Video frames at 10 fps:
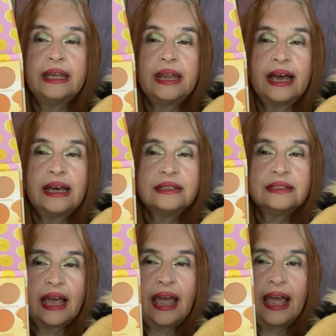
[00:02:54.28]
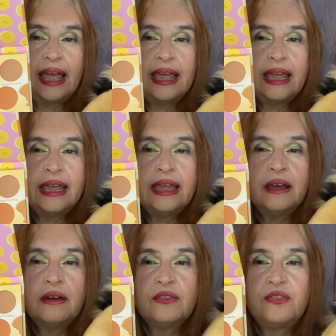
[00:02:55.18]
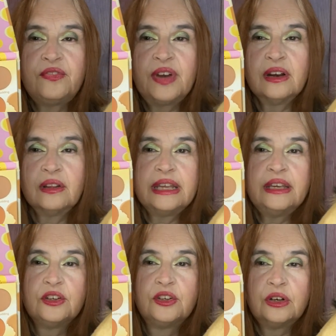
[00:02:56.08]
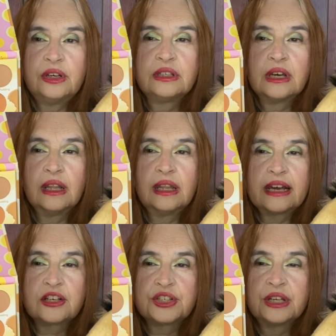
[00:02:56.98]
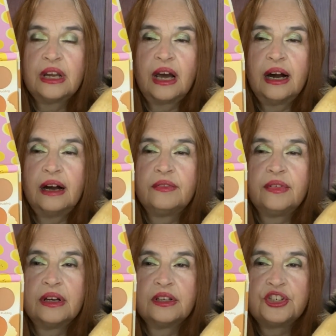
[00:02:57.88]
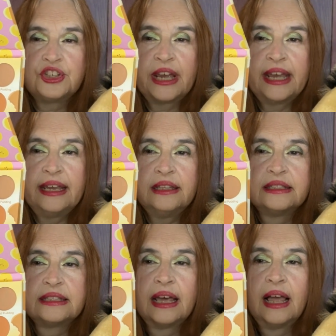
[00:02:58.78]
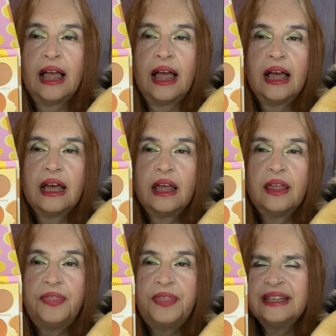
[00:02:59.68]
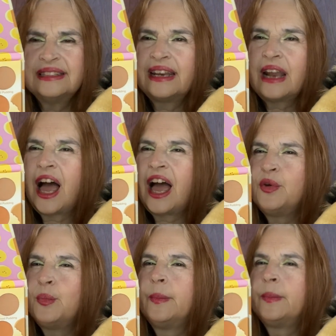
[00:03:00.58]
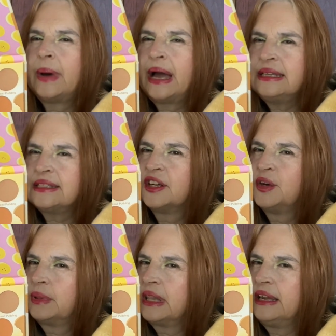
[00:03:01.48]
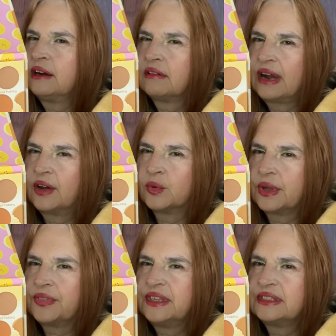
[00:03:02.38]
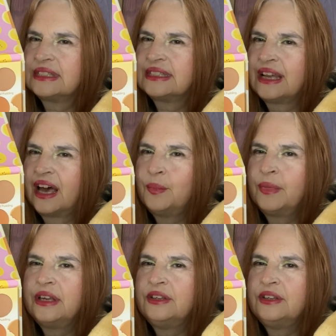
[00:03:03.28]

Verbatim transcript: it has a fairly good collection of shades, things that I might play around with. This is not my